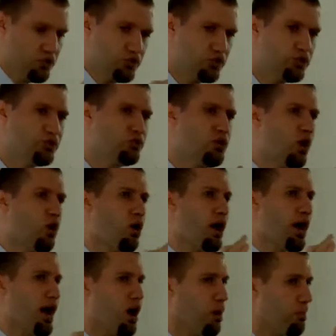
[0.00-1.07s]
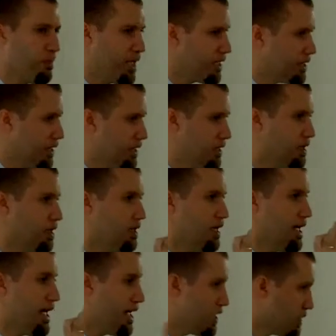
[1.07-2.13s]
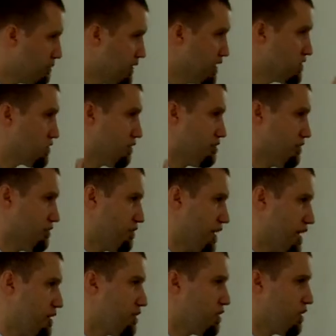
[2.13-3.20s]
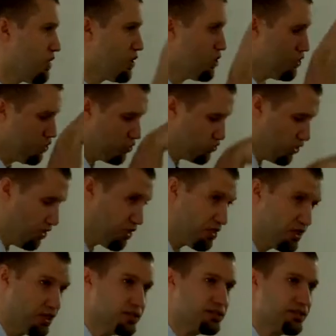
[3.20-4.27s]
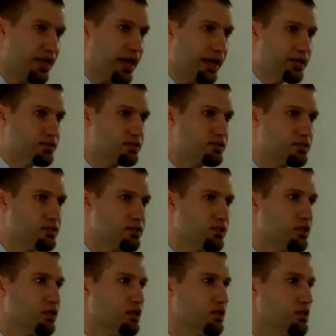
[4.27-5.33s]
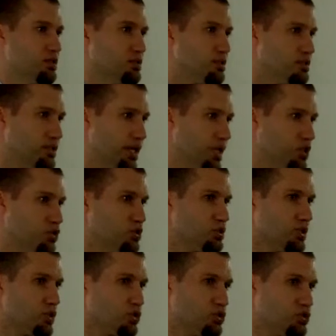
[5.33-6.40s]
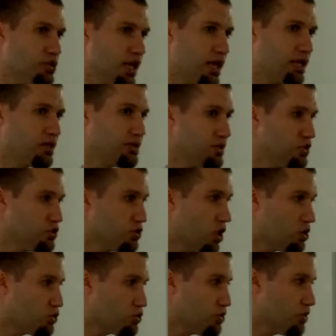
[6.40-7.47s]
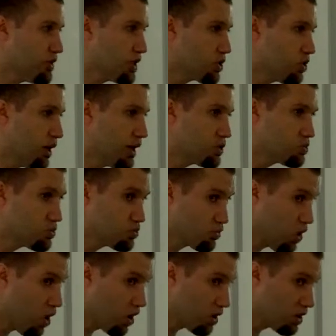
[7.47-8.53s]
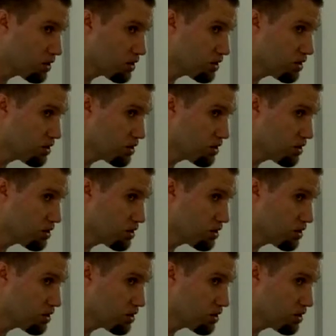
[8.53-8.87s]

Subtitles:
Do you know how many enemies of the faith use this text to teach that Christianity is not true and that Christ was wrong?